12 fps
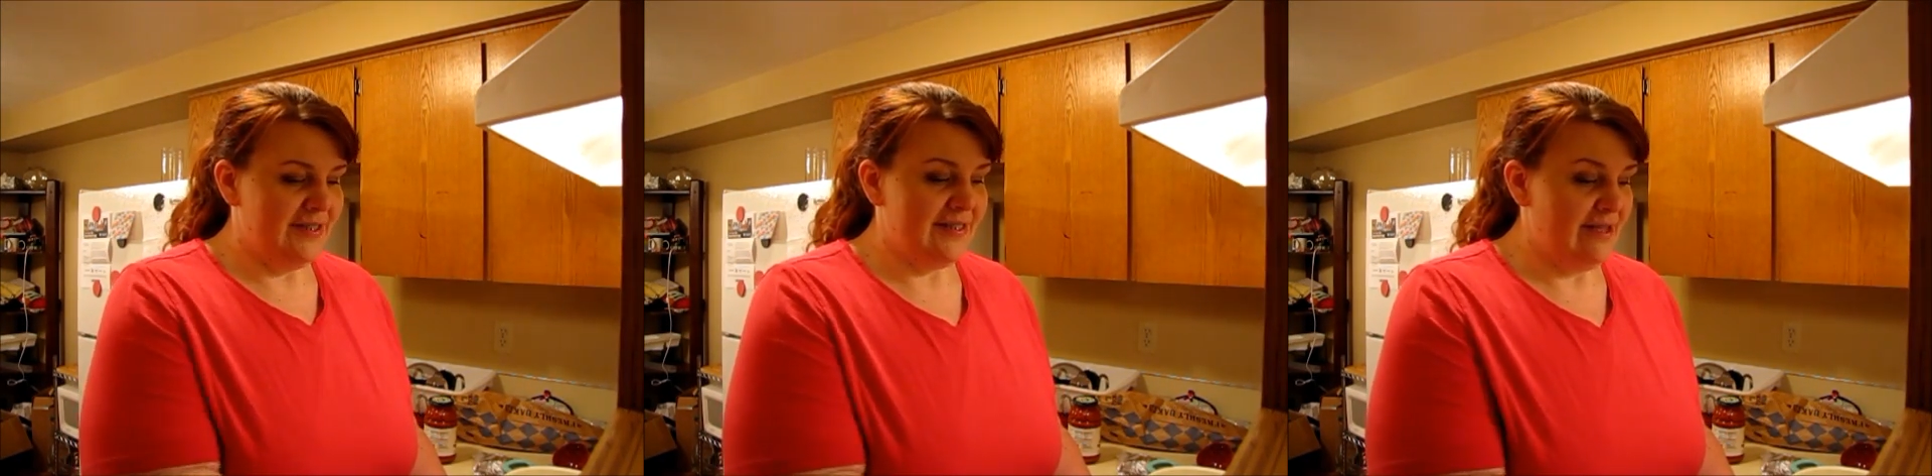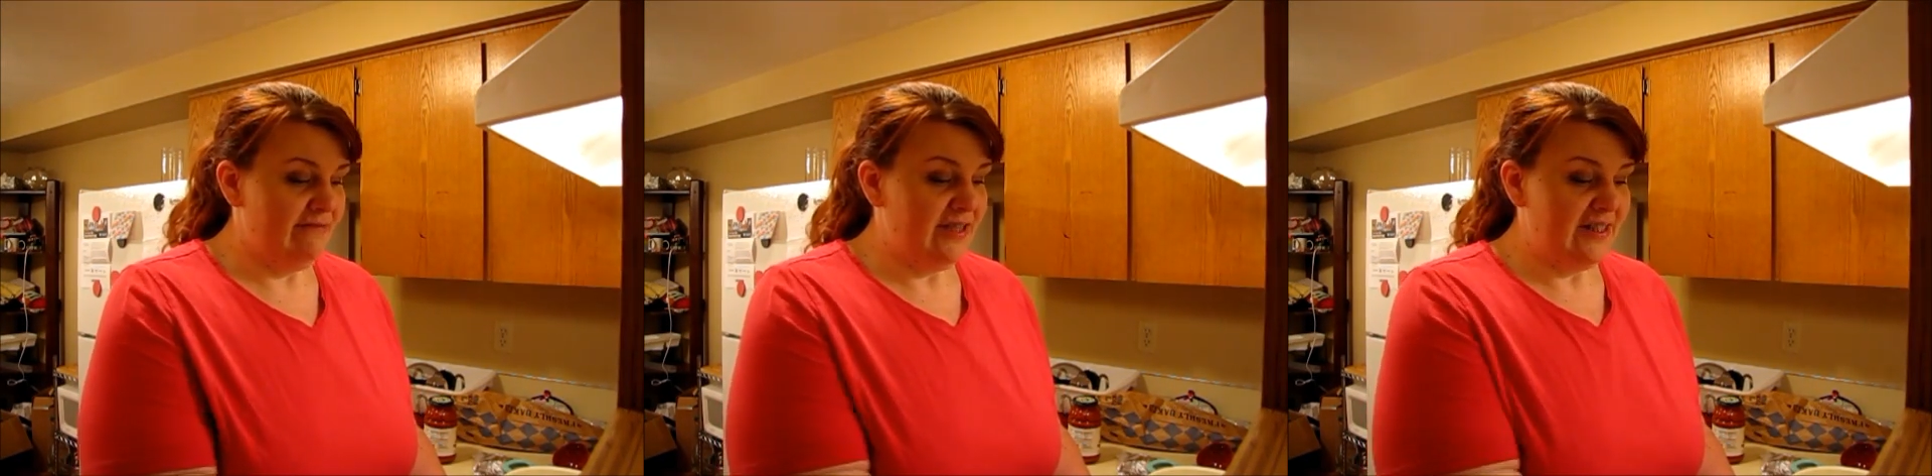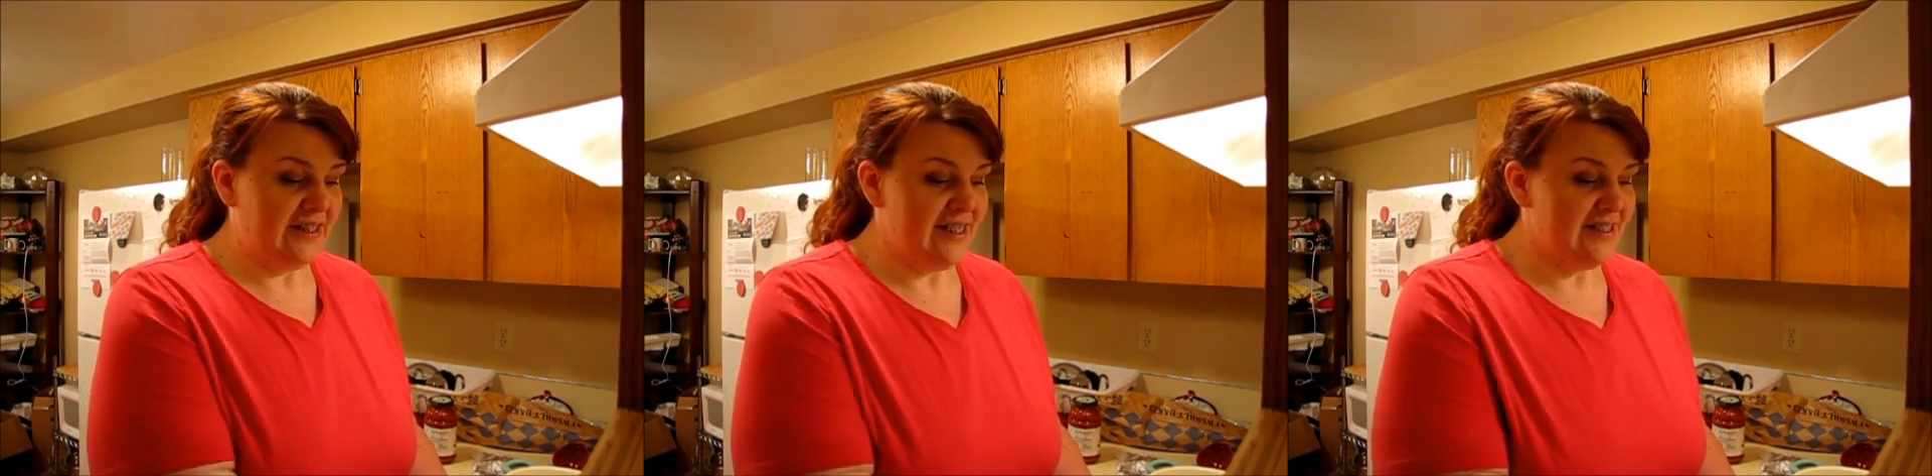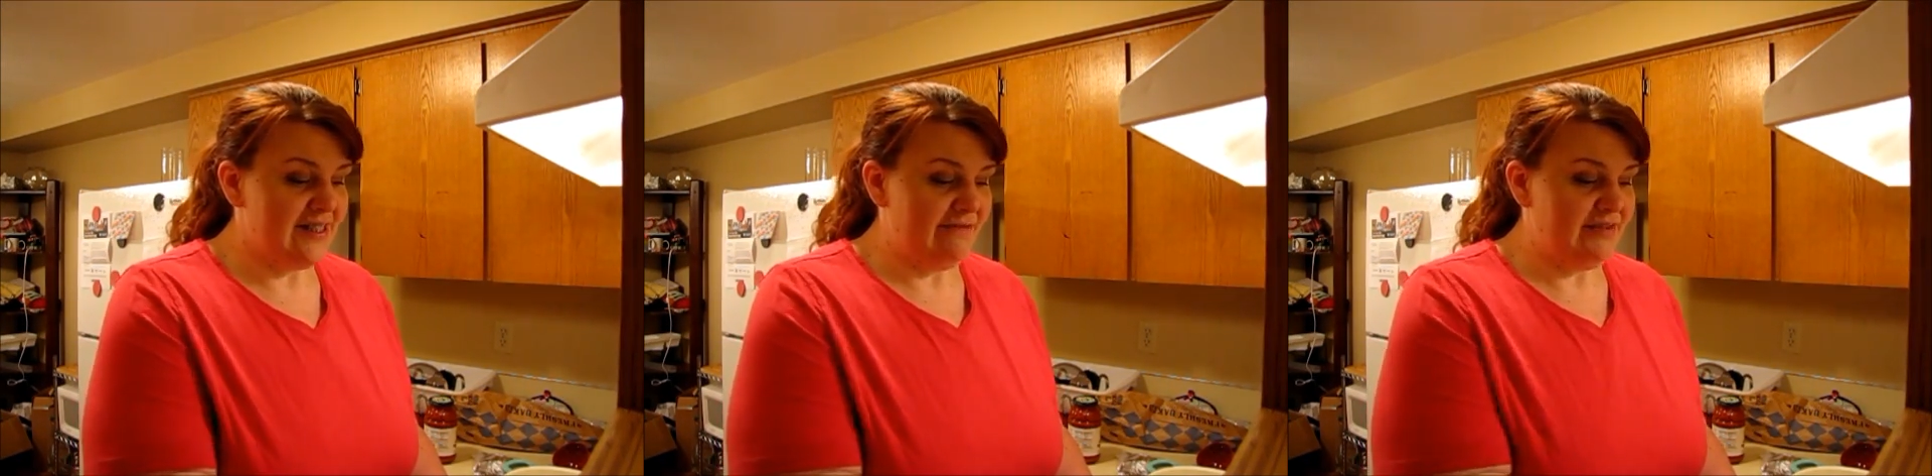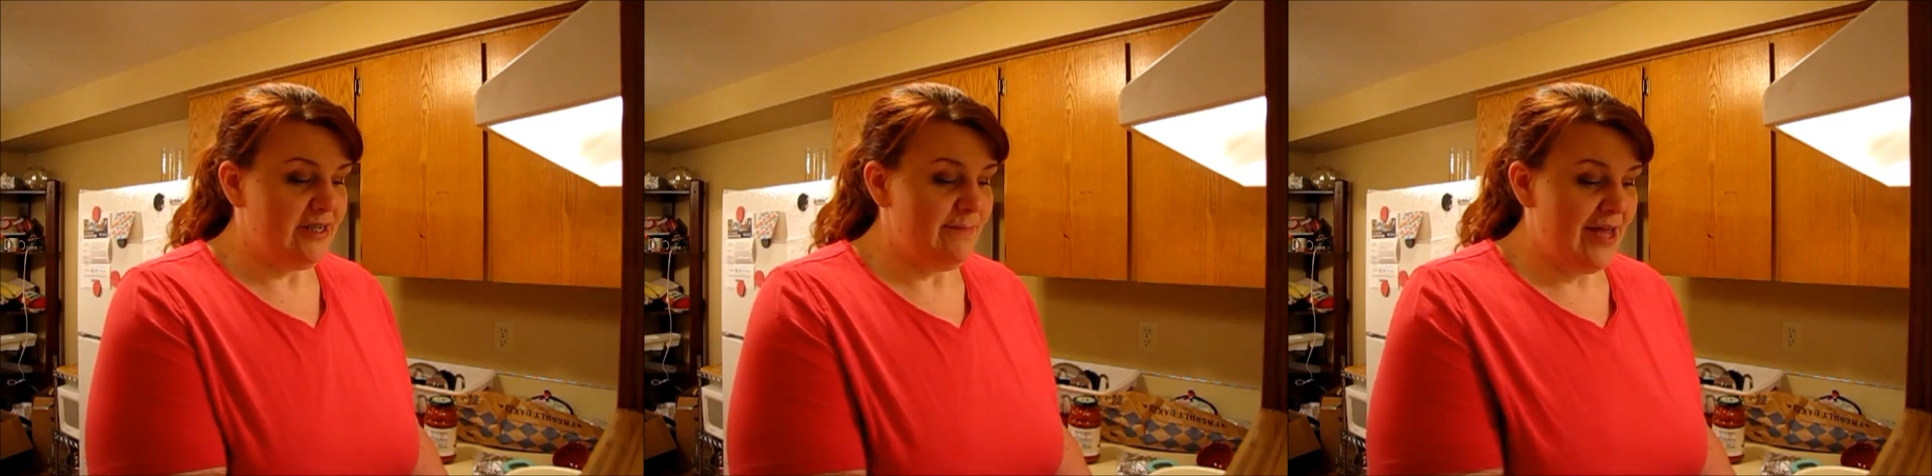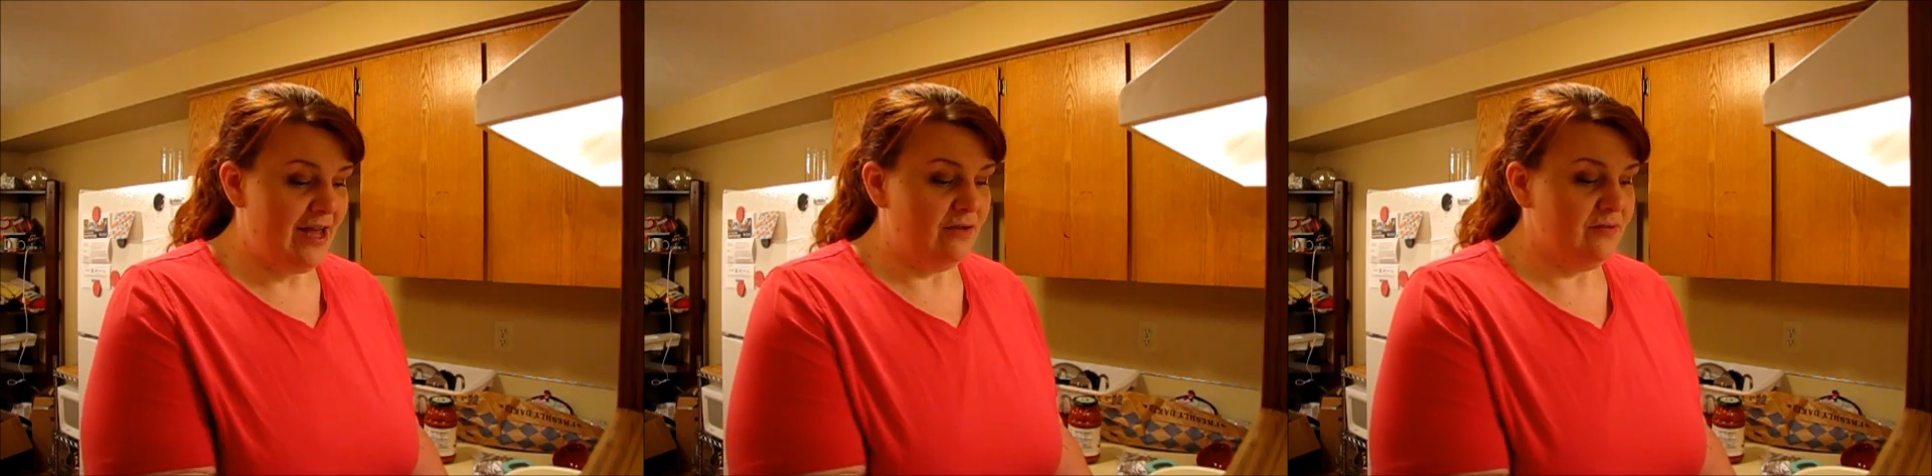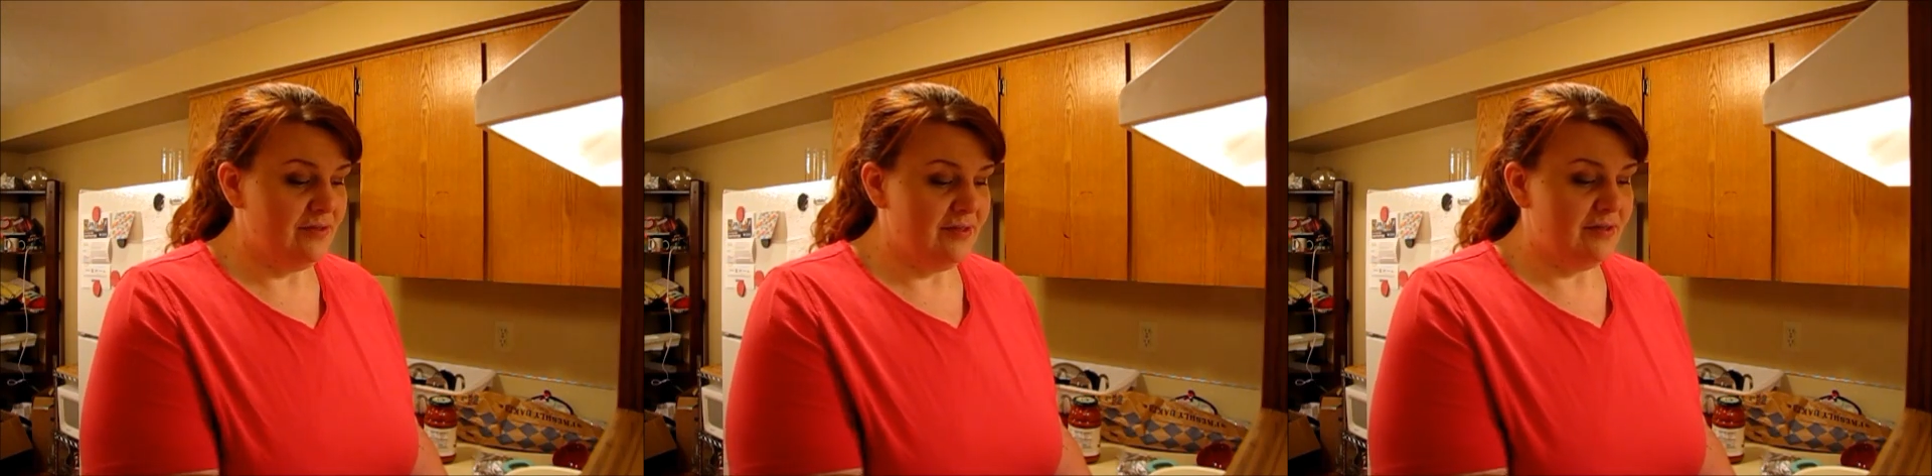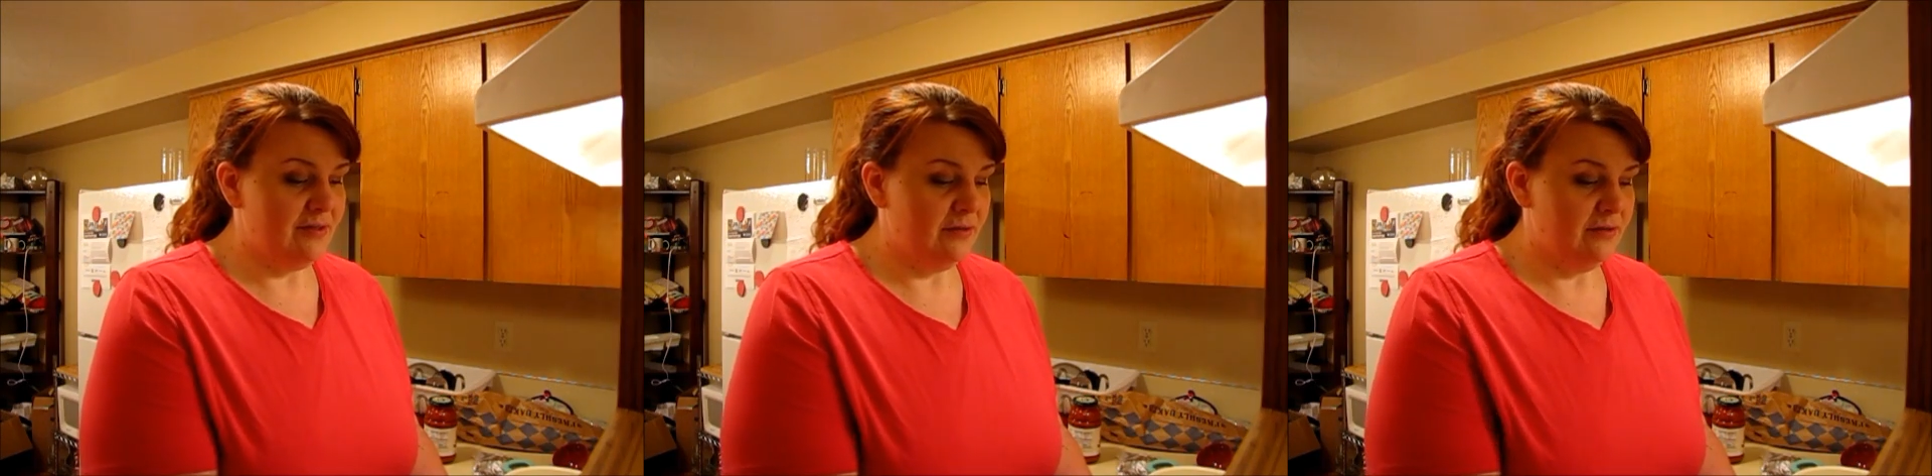at least 70
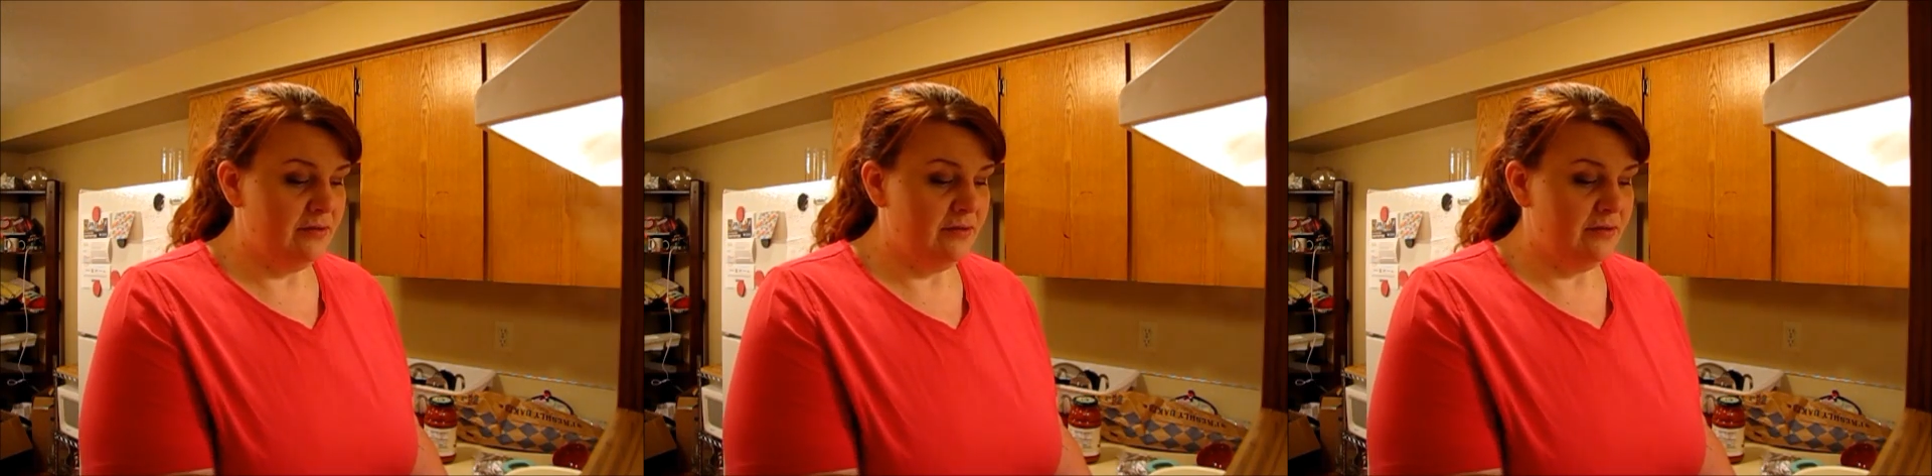pounds